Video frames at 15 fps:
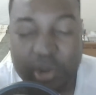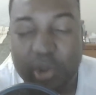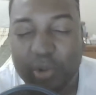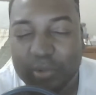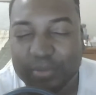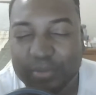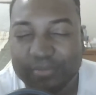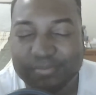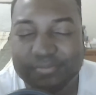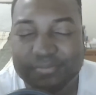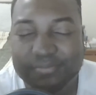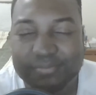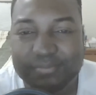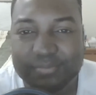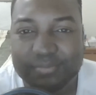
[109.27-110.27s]
you
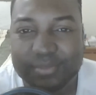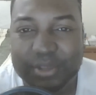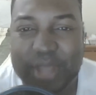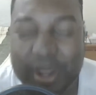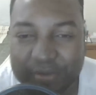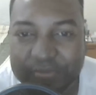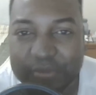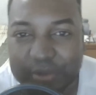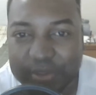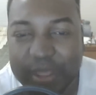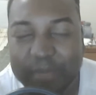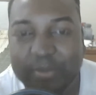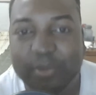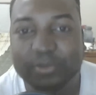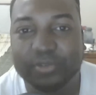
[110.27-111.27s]
kind of
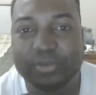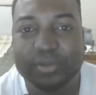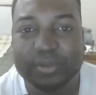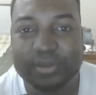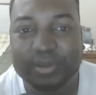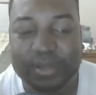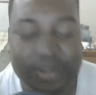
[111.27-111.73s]
feel that person.